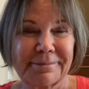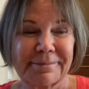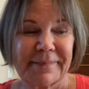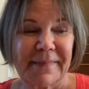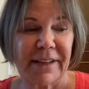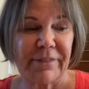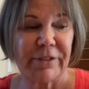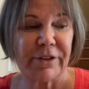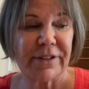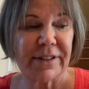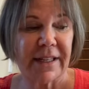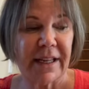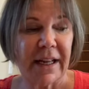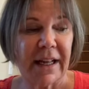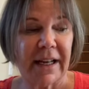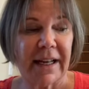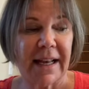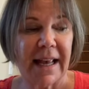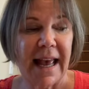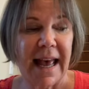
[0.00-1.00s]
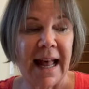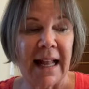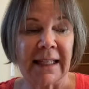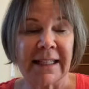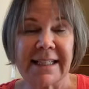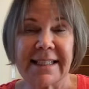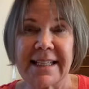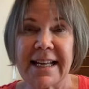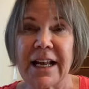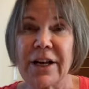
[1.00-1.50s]
If you said
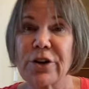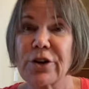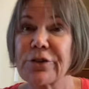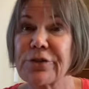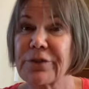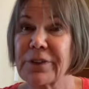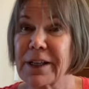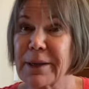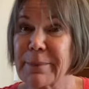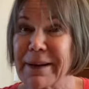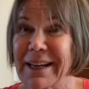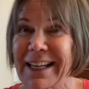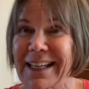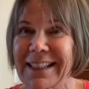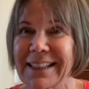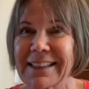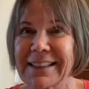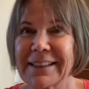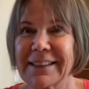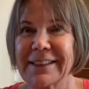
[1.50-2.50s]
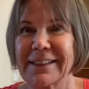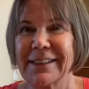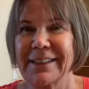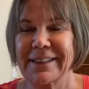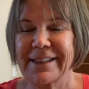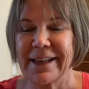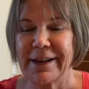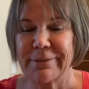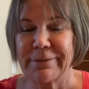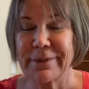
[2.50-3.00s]
Alexander Fleming,
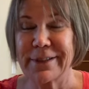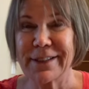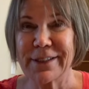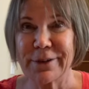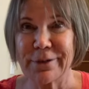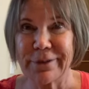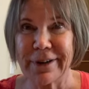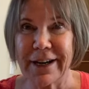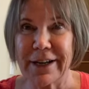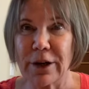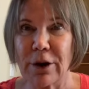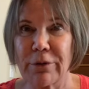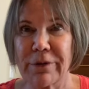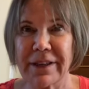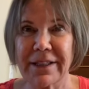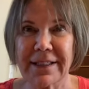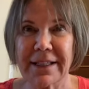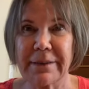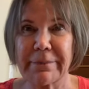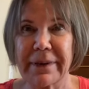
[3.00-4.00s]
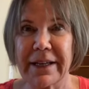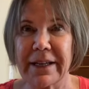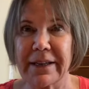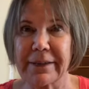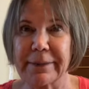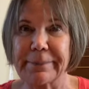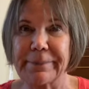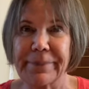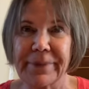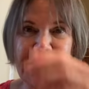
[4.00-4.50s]
that was great. Oh, this could be
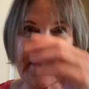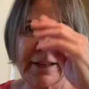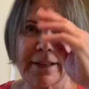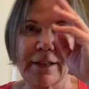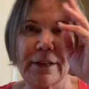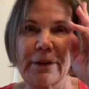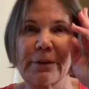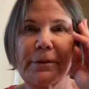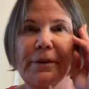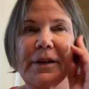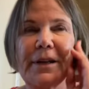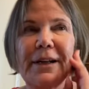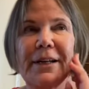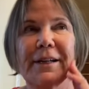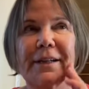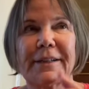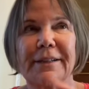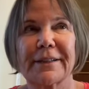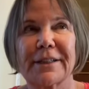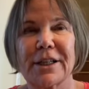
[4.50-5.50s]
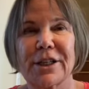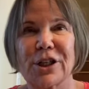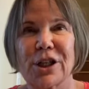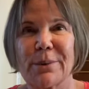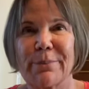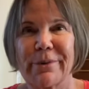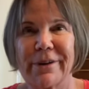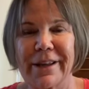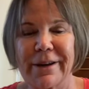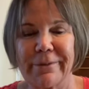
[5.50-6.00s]
a
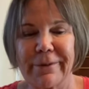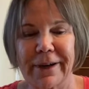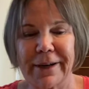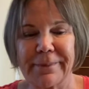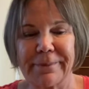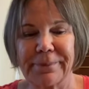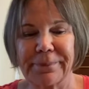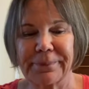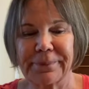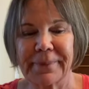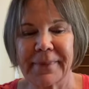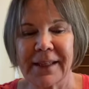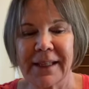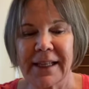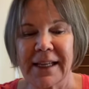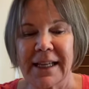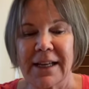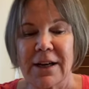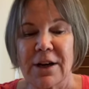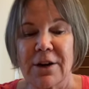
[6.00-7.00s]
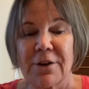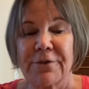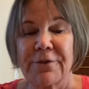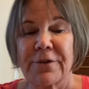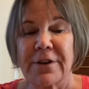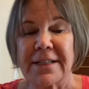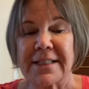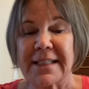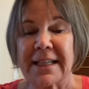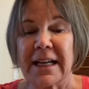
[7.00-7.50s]
Jeopardy one. For
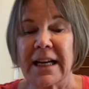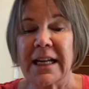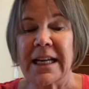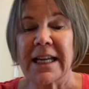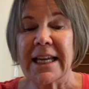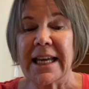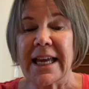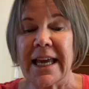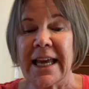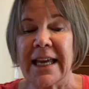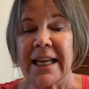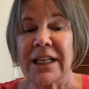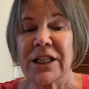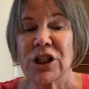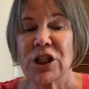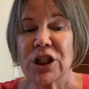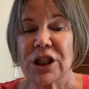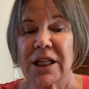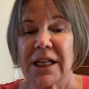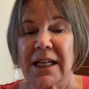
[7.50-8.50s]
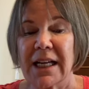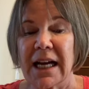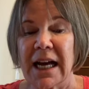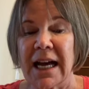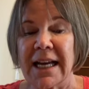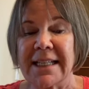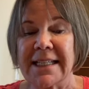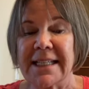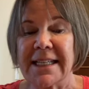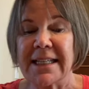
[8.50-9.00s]
his cutting-edge
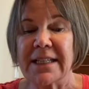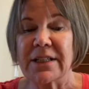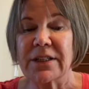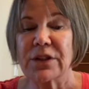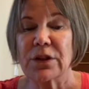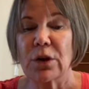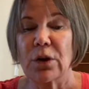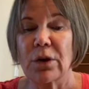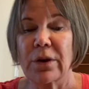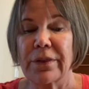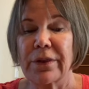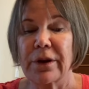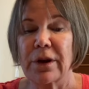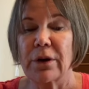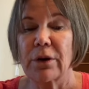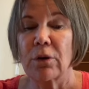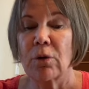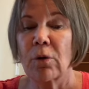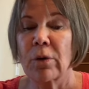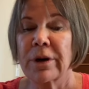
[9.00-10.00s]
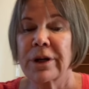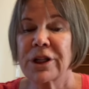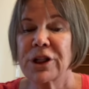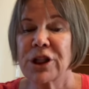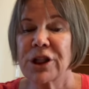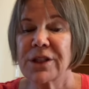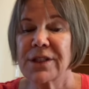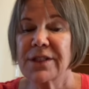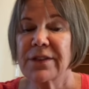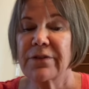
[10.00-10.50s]
ideas on the
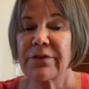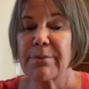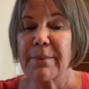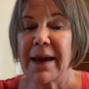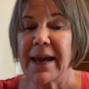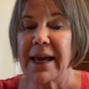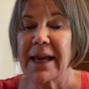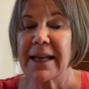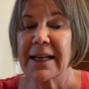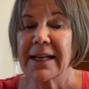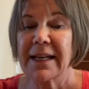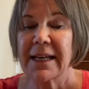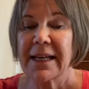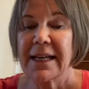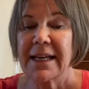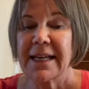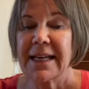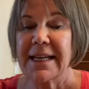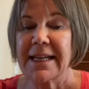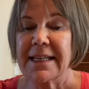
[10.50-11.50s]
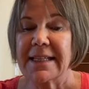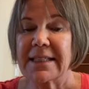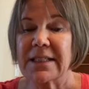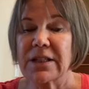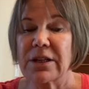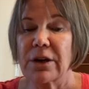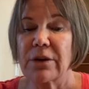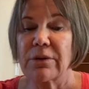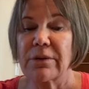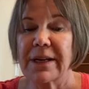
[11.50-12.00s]
origins of man, he is
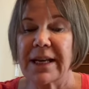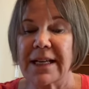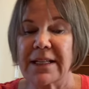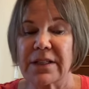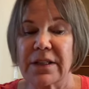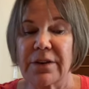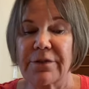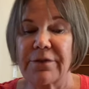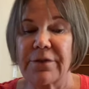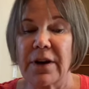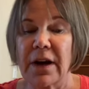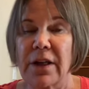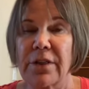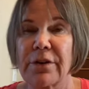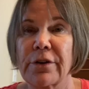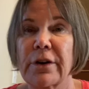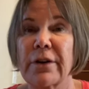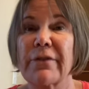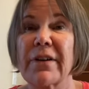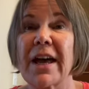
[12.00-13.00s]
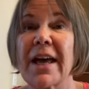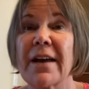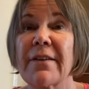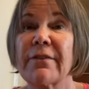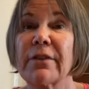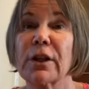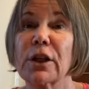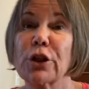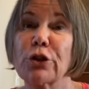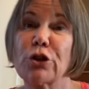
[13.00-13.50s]
known as the father of
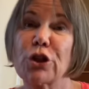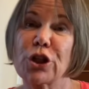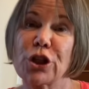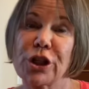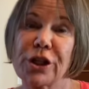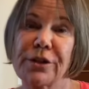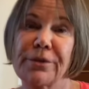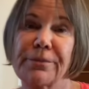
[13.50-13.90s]
evolution.